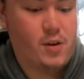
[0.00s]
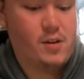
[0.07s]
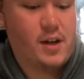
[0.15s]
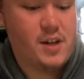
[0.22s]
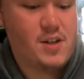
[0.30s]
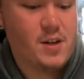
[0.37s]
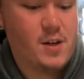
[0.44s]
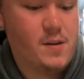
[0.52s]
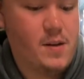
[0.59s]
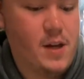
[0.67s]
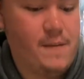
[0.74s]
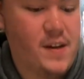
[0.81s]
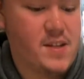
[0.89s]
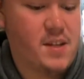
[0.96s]
Launcher,
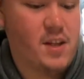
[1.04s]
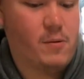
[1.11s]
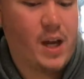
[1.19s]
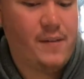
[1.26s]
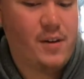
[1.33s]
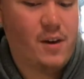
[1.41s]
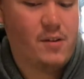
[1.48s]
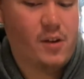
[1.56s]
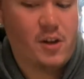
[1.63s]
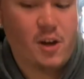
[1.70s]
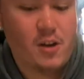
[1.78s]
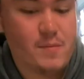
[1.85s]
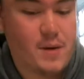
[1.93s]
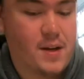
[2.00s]
if he's in the graveyard and all
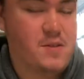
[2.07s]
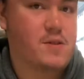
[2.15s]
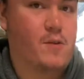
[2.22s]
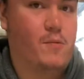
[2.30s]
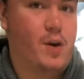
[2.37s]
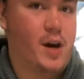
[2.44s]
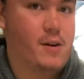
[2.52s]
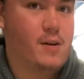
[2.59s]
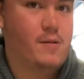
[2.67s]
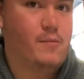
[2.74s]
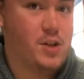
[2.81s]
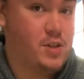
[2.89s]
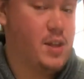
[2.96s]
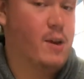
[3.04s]
your other monsters are water,
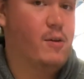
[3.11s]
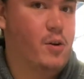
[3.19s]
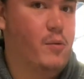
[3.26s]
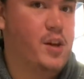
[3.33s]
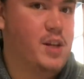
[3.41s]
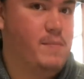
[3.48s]
which they're going to